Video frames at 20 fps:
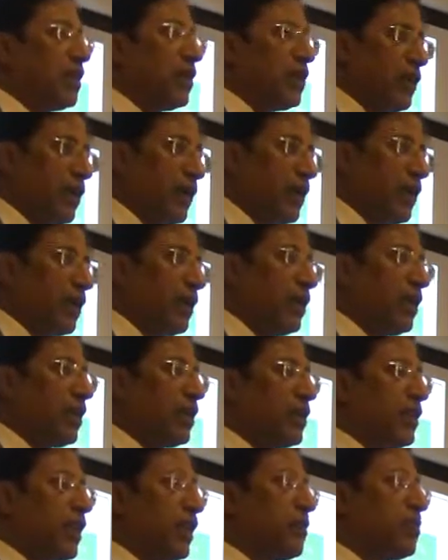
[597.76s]
Right?
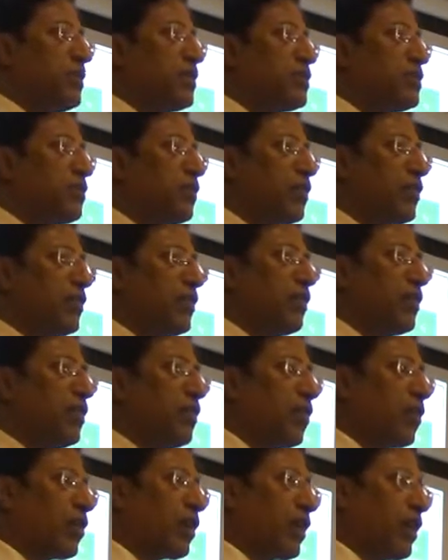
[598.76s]
That means
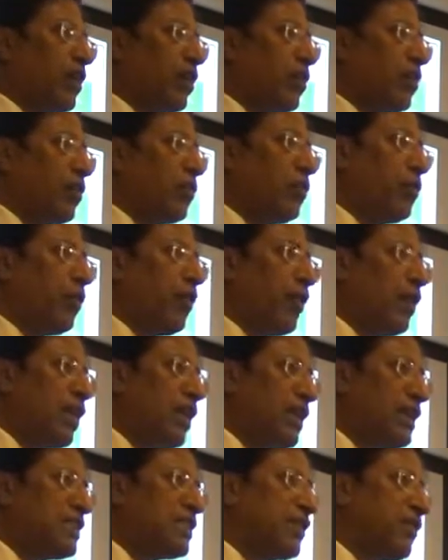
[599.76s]
your you would have
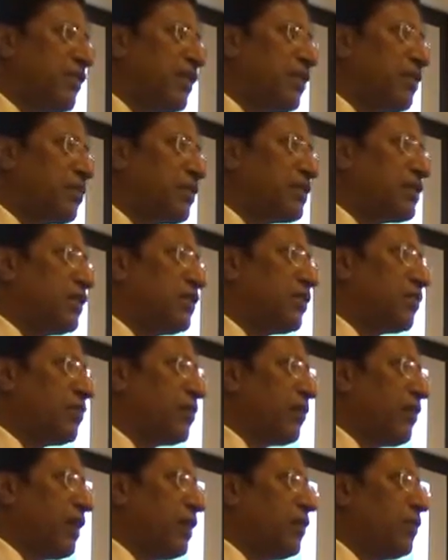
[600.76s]
at least 70% of
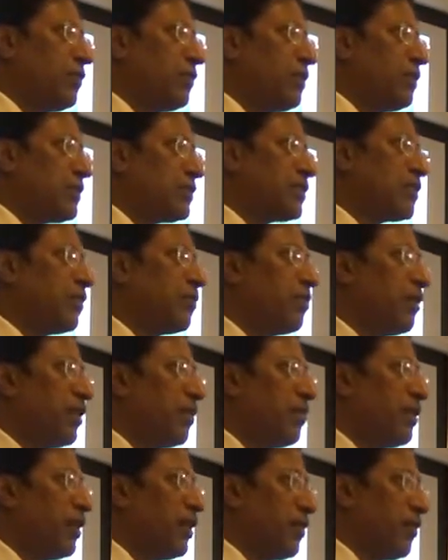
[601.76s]
the value will still be
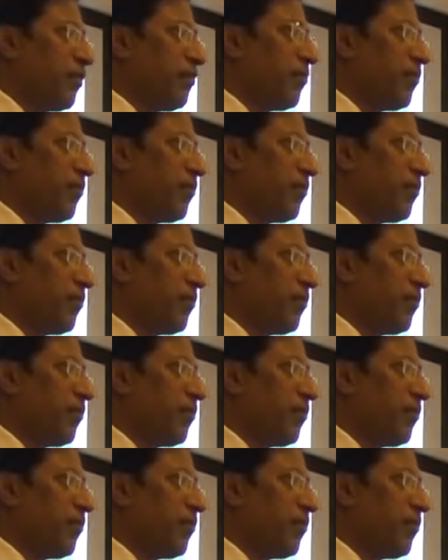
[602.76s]
remaining,